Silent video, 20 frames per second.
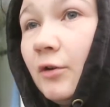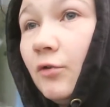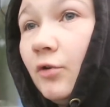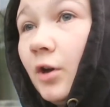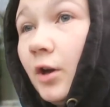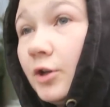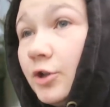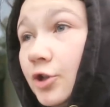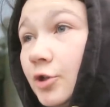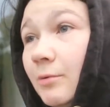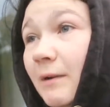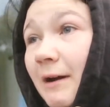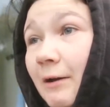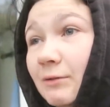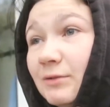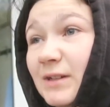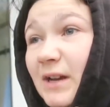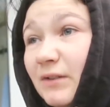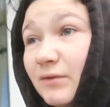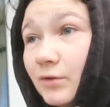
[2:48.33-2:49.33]
like two
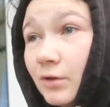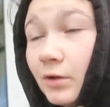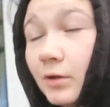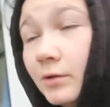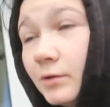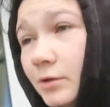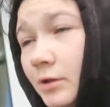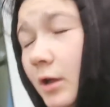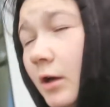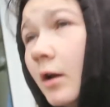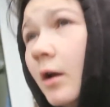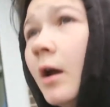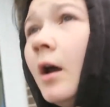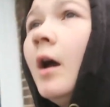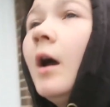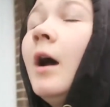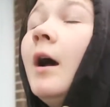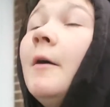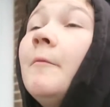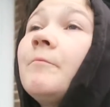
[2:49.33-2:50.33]
hours after lunch.
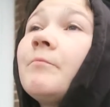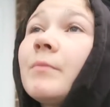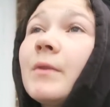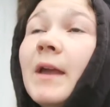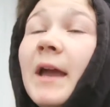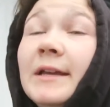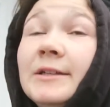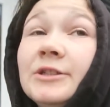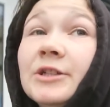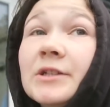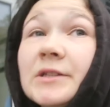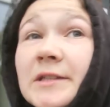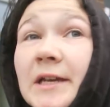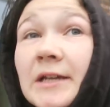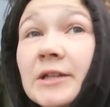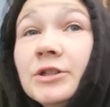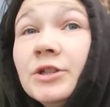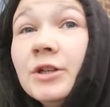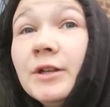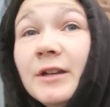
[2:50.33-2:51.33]
It's
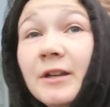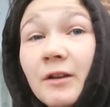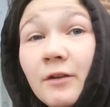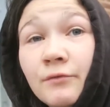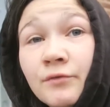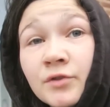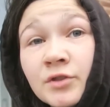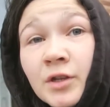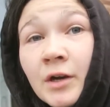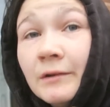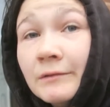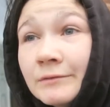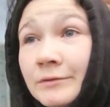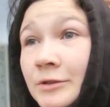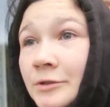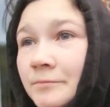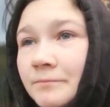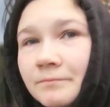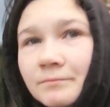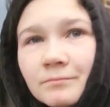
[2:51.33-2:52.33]
Tuesdays, you need little songs
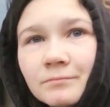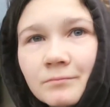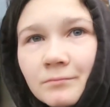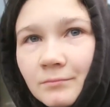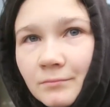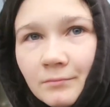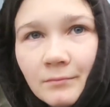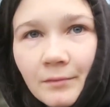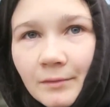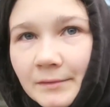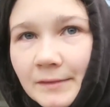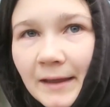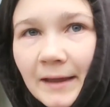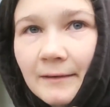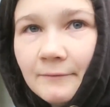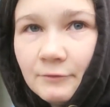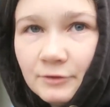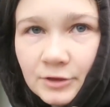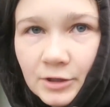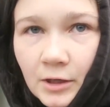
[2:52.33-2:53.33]

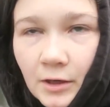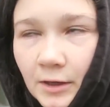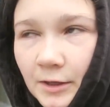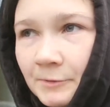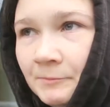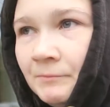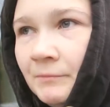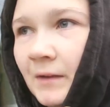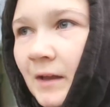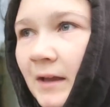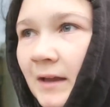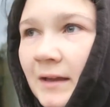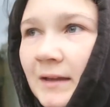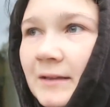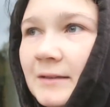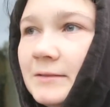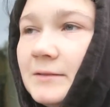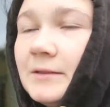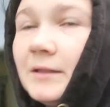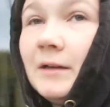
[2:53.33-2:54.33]
every time.
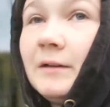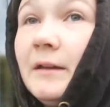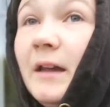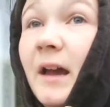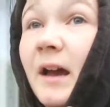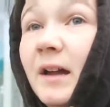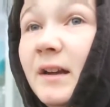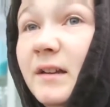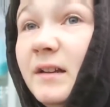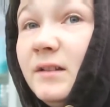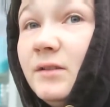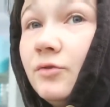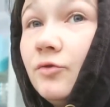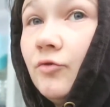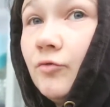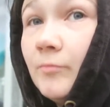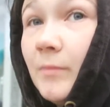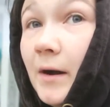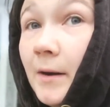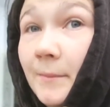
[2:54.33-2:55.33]
So yeah, I need to
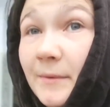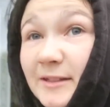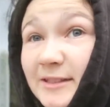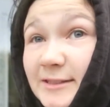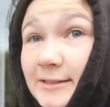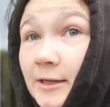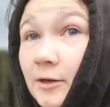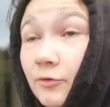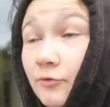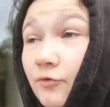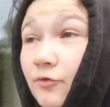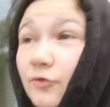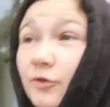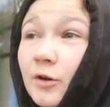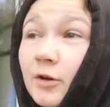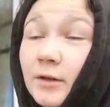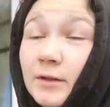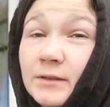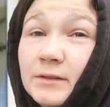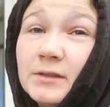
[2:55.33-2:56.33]
remind myself
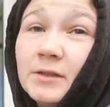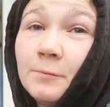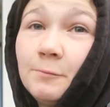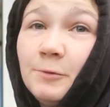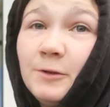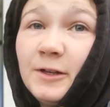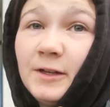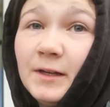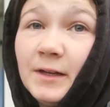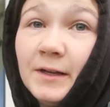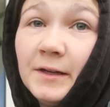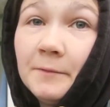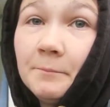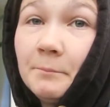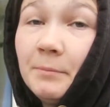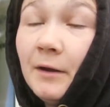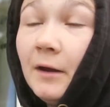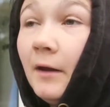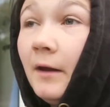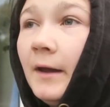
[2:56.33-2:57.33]
guys completely,
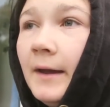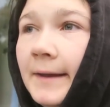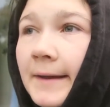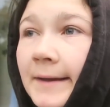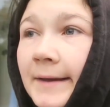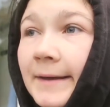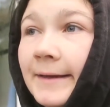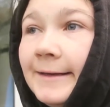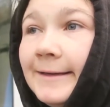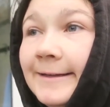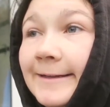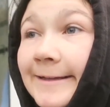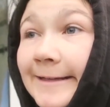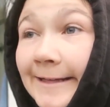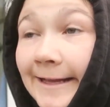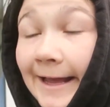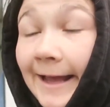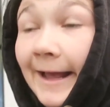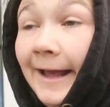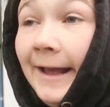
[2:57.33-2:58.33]
but
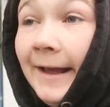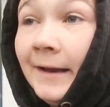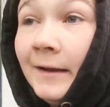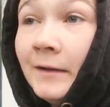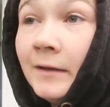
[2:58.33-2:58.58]
yeah.